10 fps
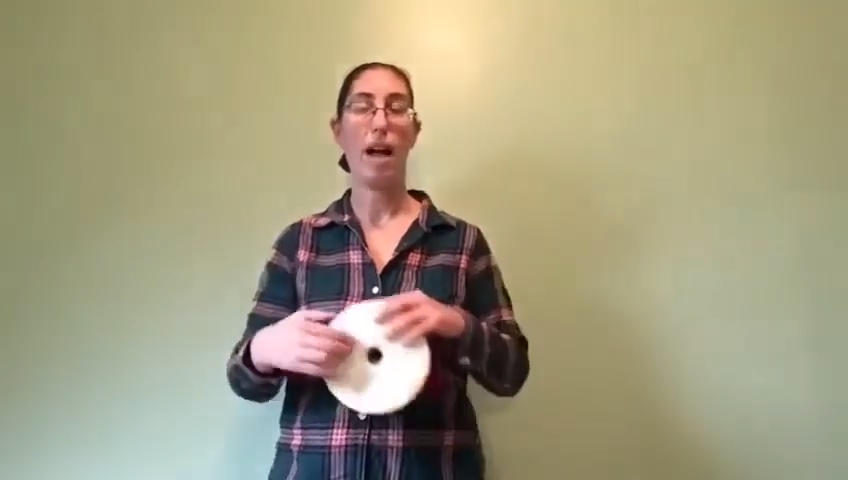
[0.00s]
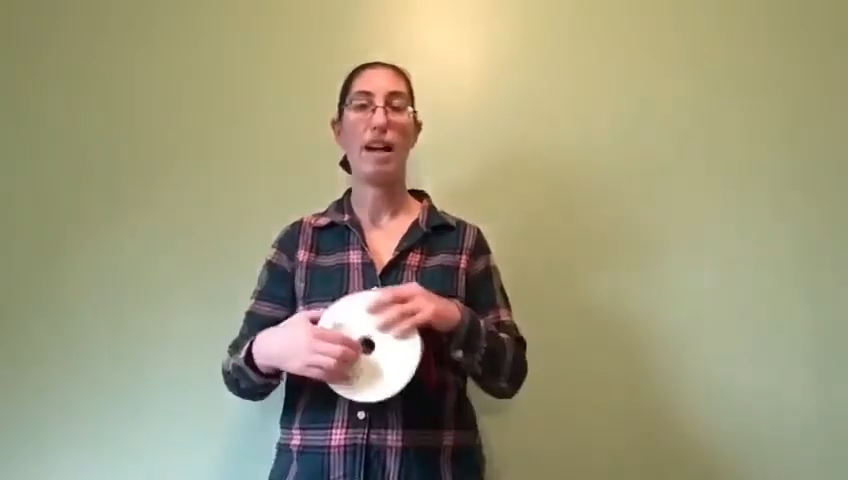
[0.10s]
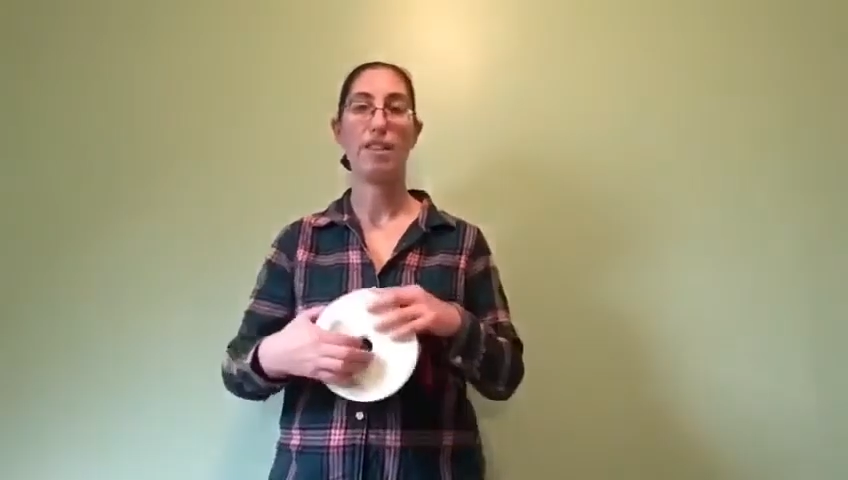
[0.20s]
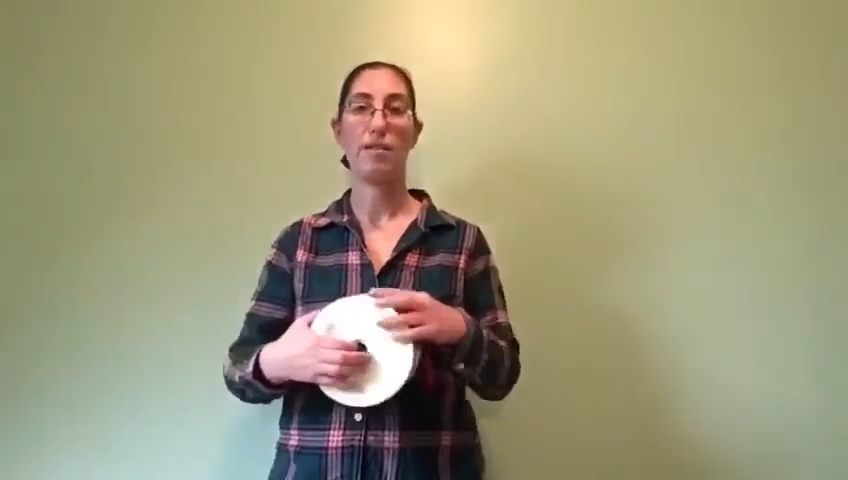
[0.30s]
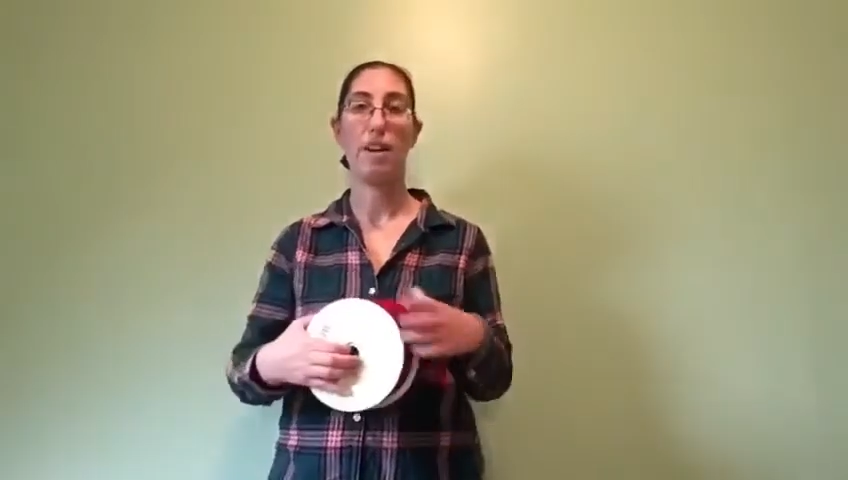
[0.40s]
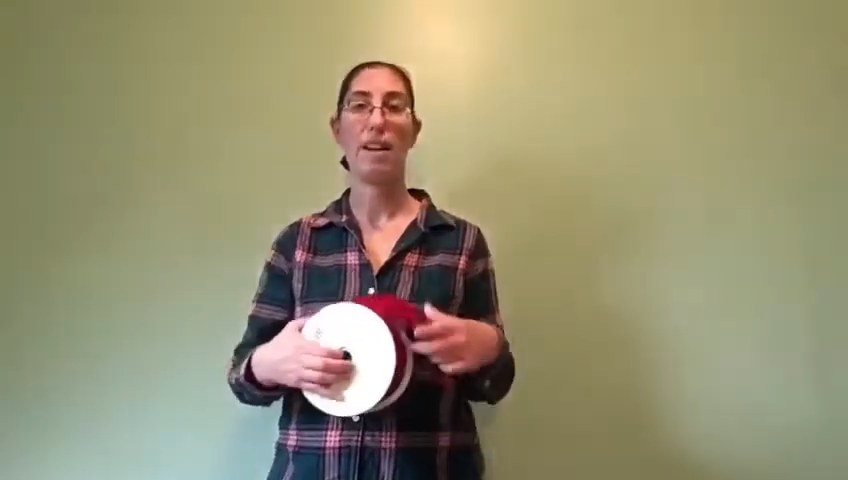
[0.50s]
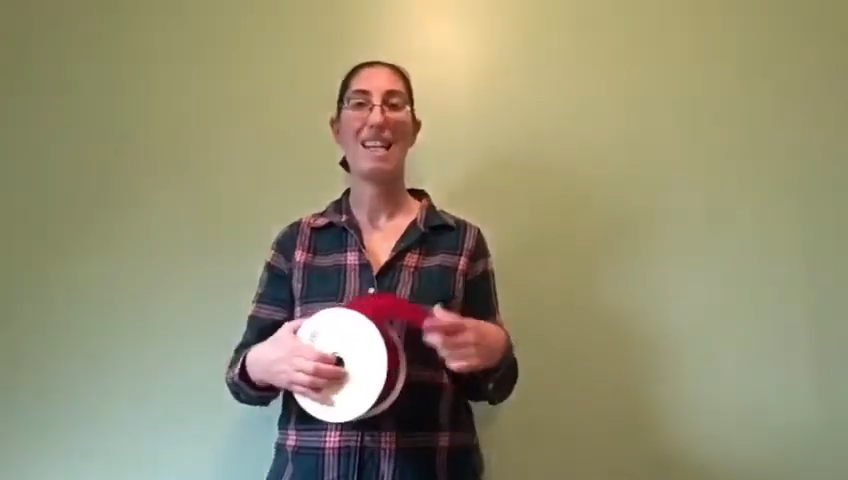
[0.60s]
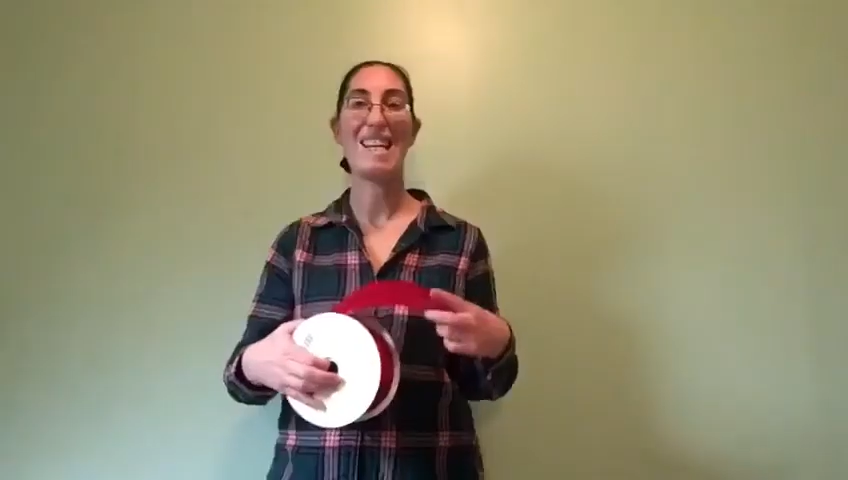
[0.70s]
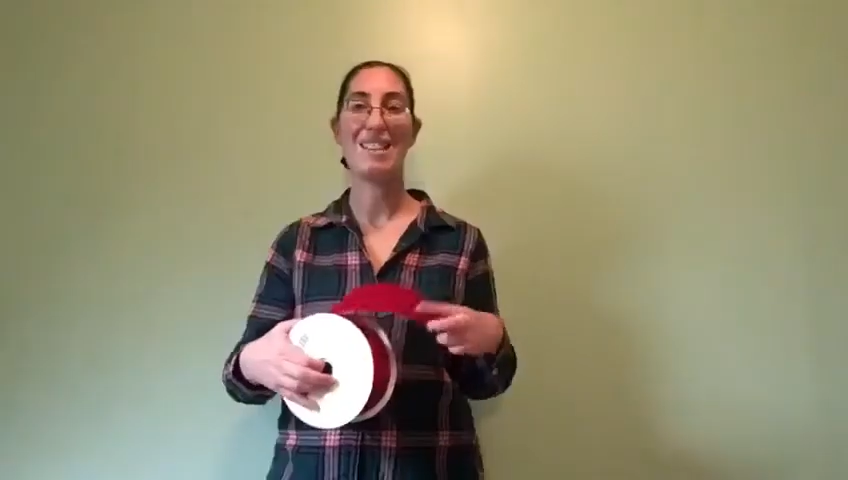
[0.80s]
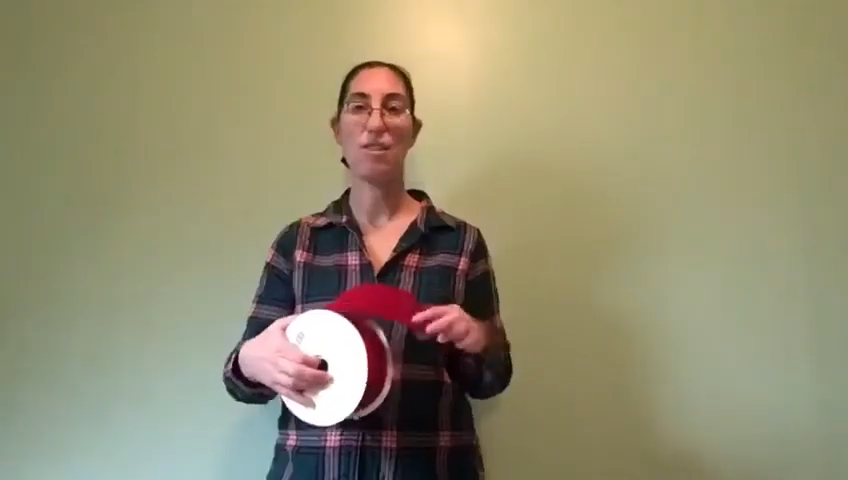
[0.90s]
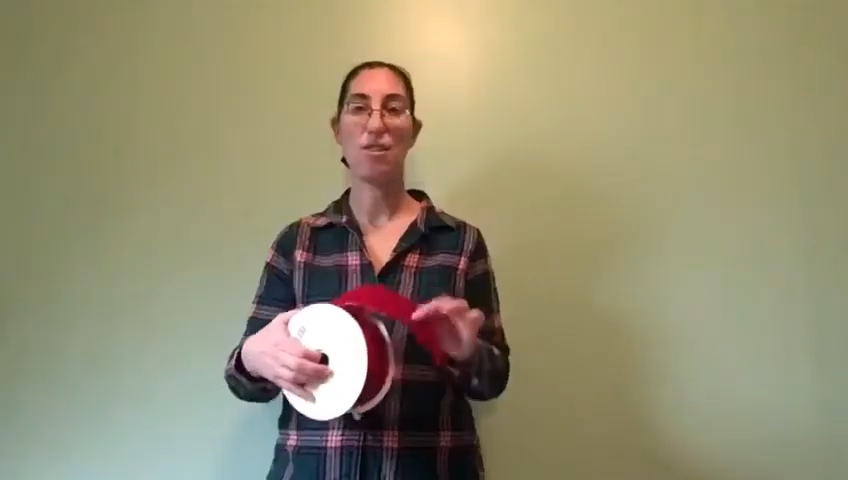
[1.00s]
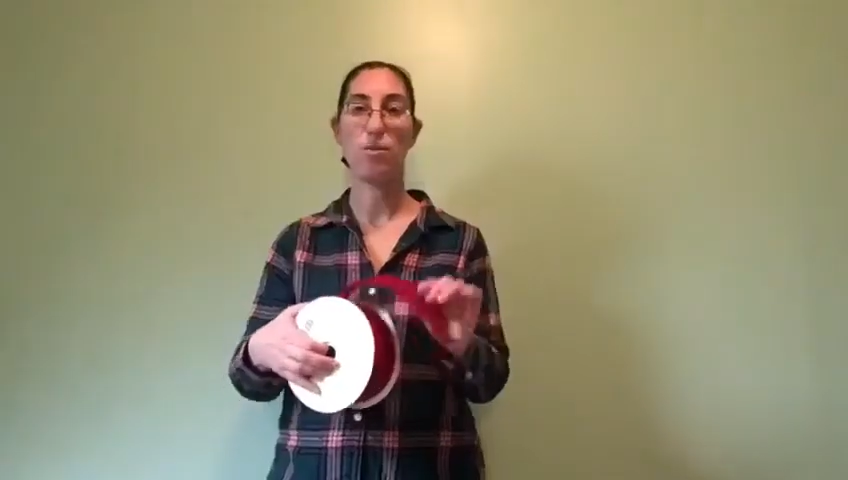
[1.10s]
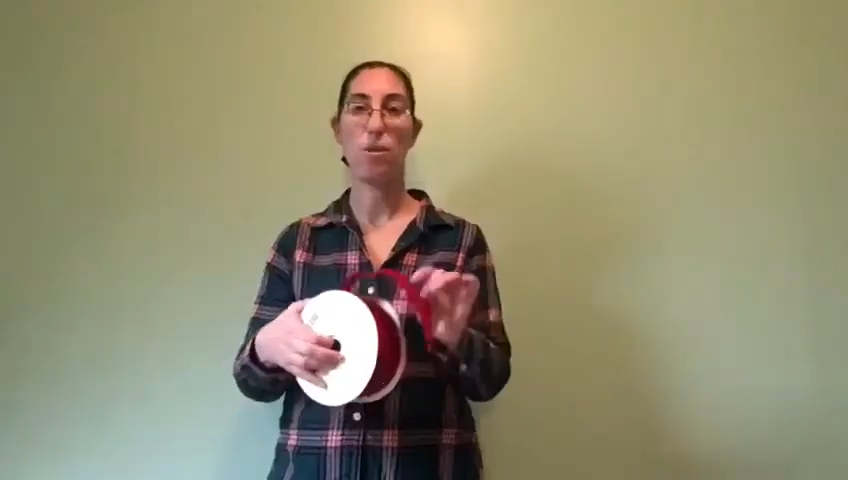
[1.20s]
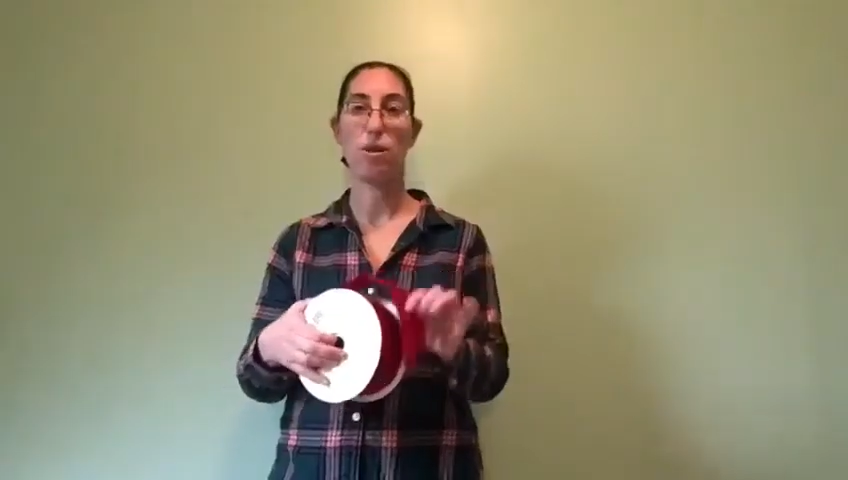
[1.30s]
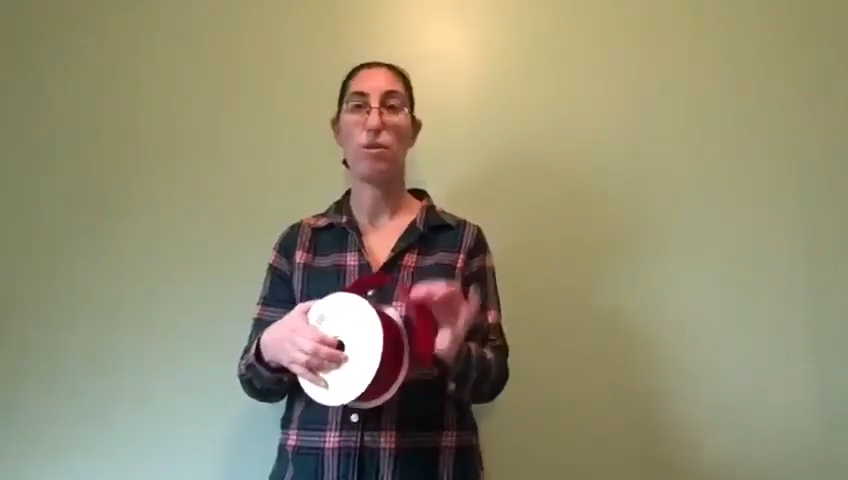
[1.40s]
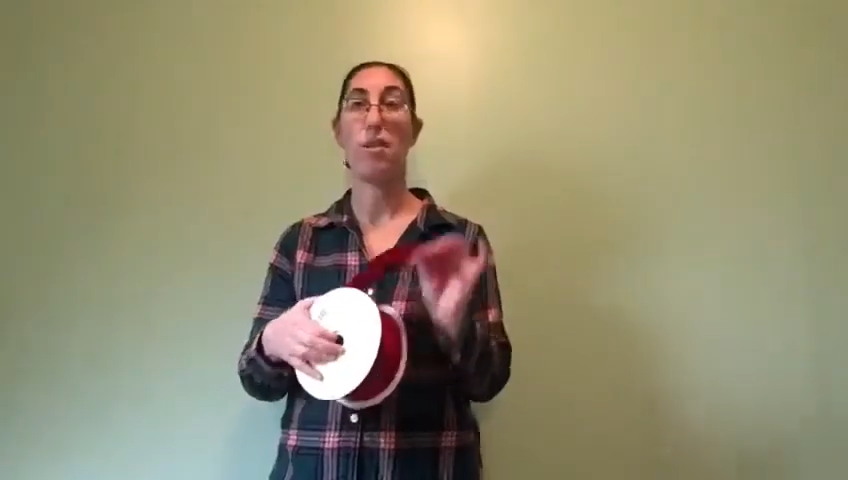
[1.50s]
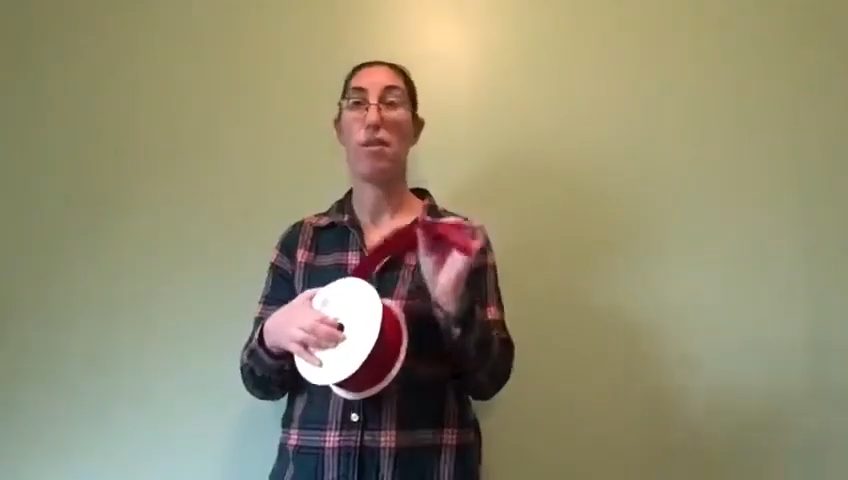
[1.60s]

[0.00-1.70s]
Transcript: I actually find it easier to work with a